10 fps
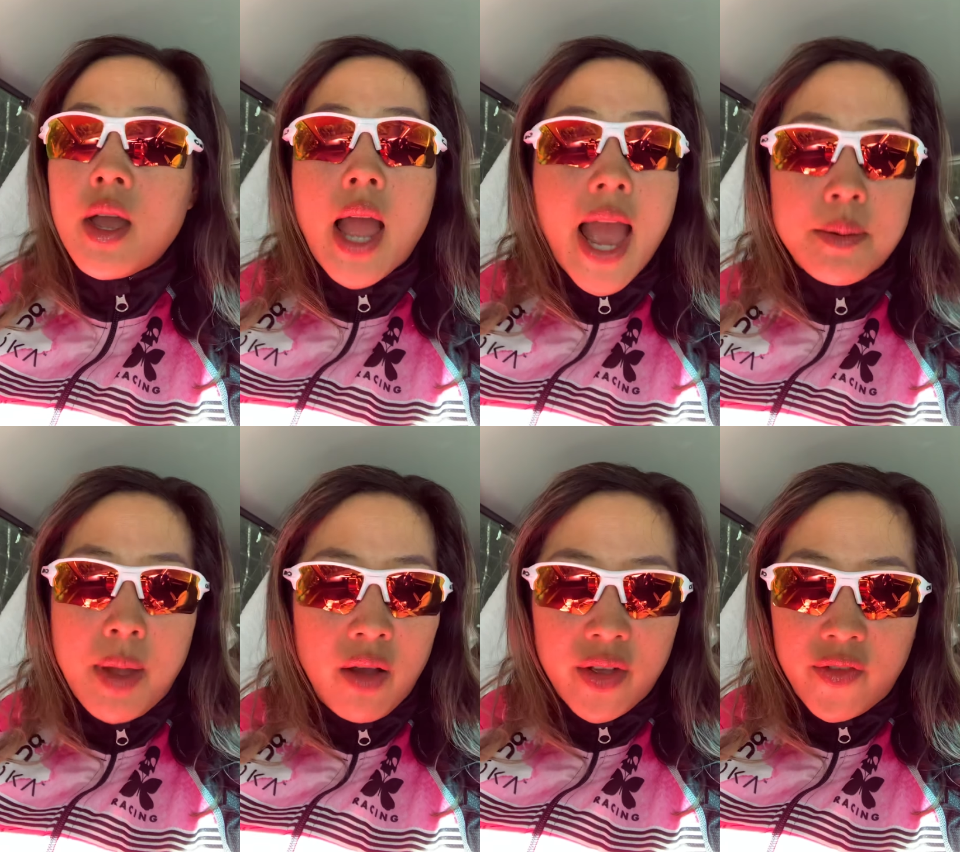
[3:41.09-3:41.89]
and
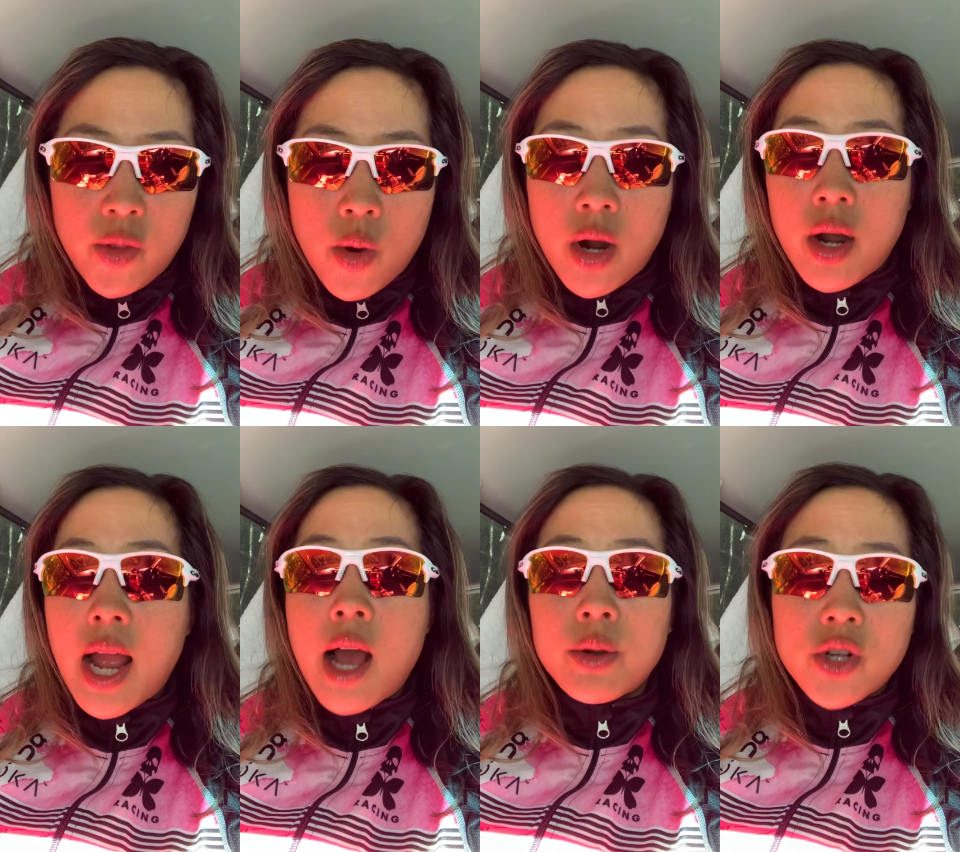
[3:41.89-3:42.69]
pelvic floor,
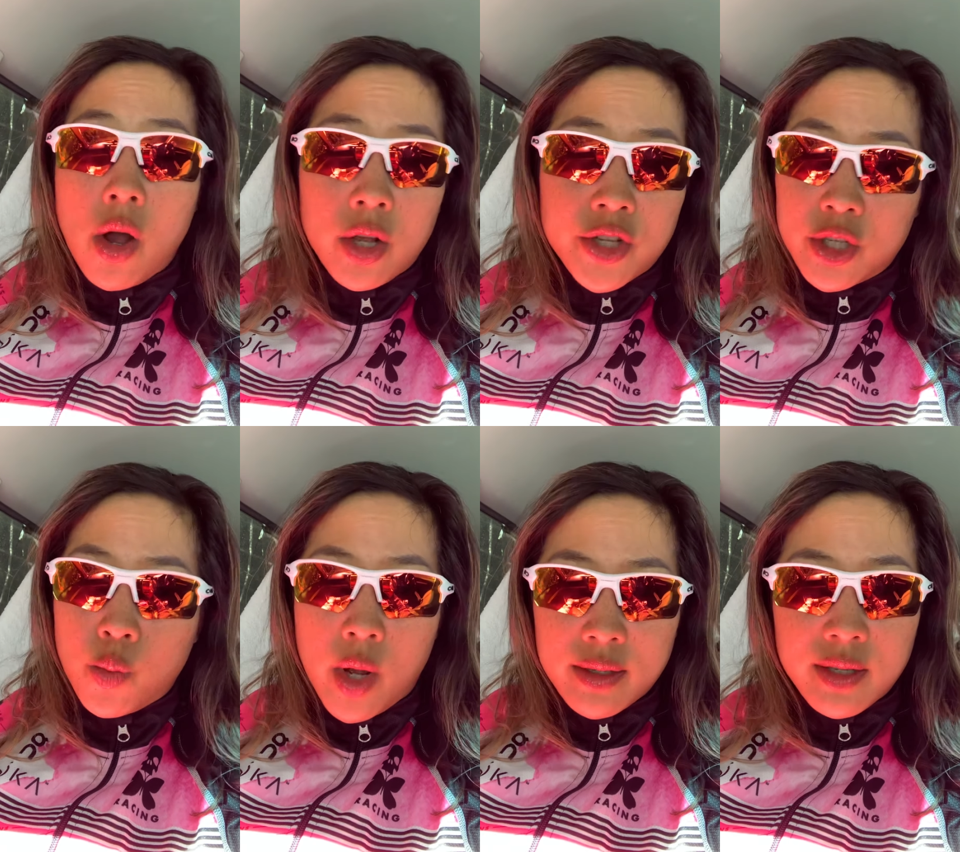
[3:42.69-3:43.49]
how it's all just
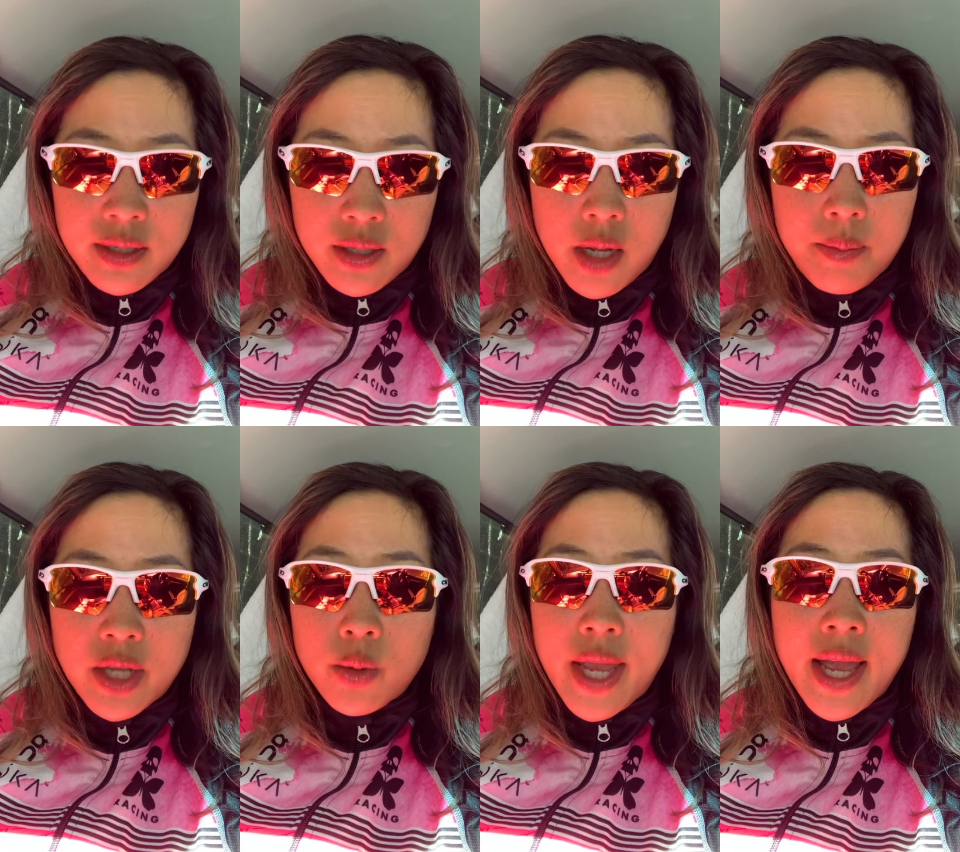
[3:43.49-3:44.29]
one system and
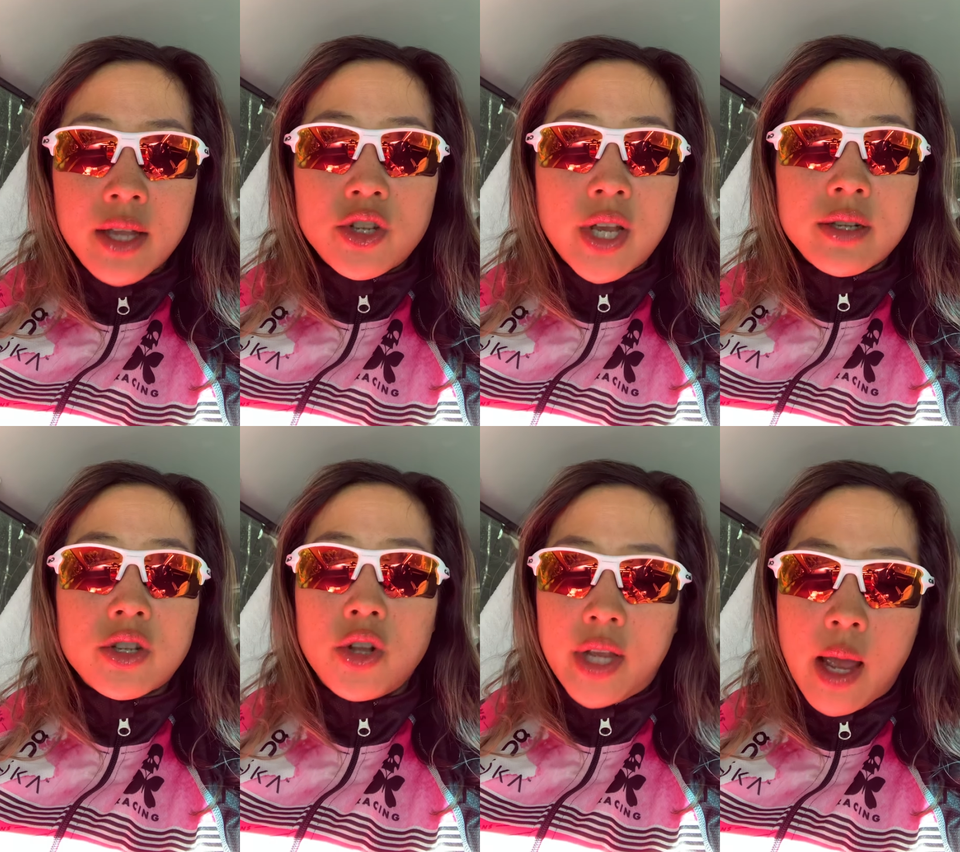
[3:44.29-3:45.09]
you can't just
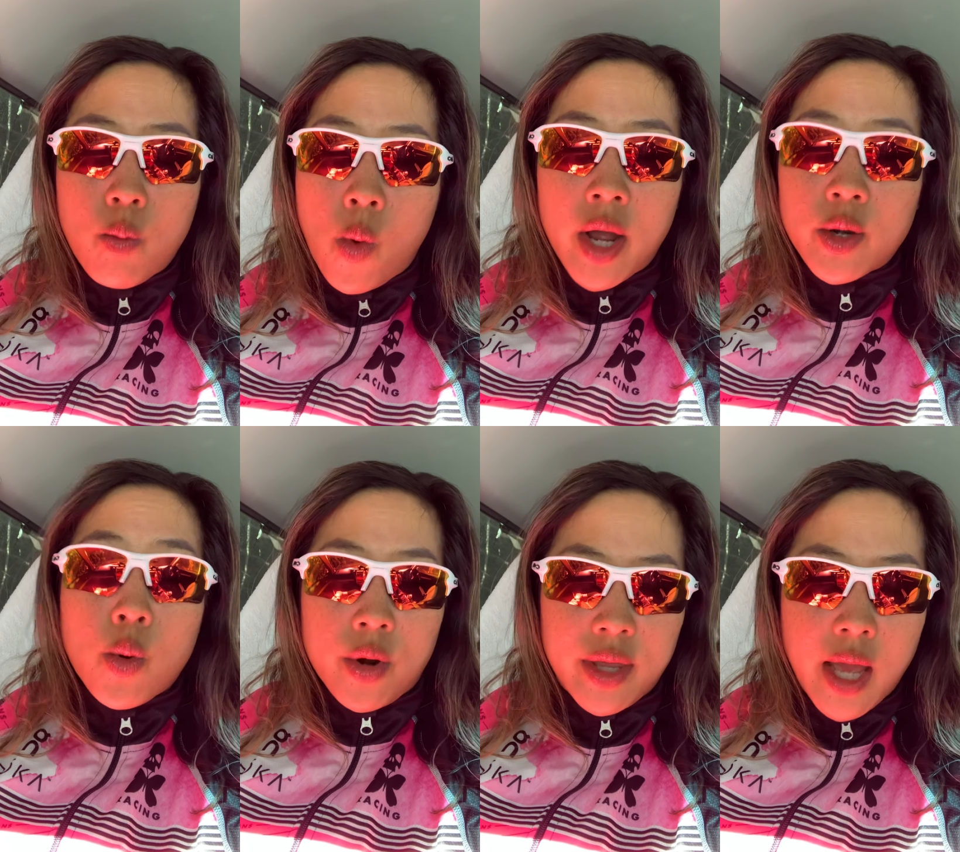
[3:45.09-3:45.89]
look at one
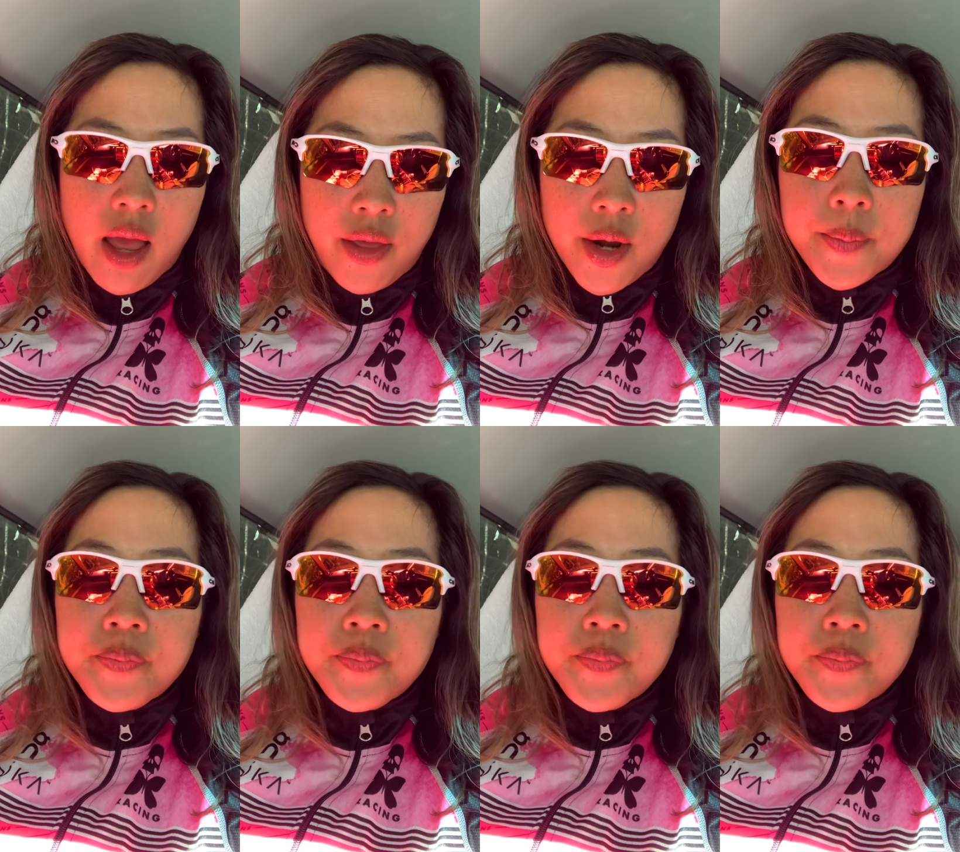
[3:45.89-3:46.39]
or the other.